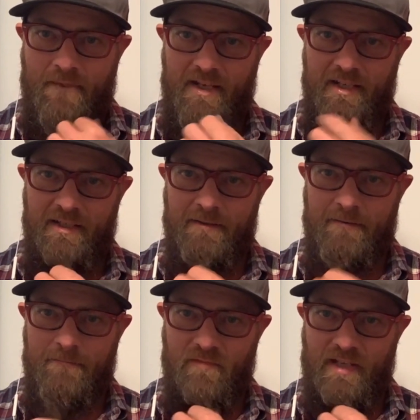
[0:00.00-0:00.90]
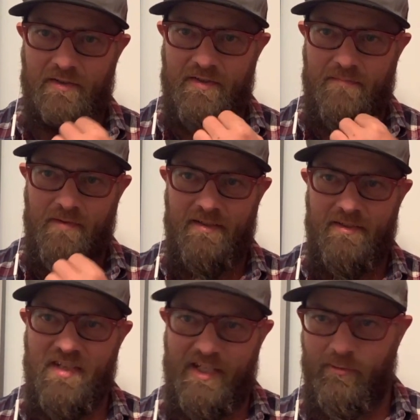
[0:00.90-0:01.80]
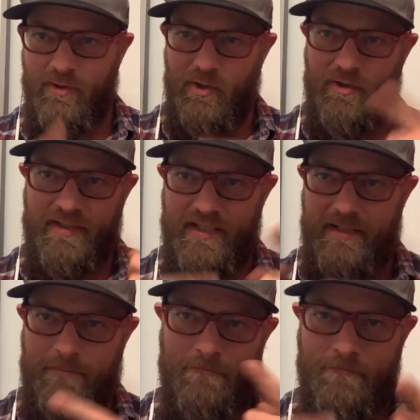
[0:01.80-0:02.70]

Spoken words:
thing again? It's like a recurring theme.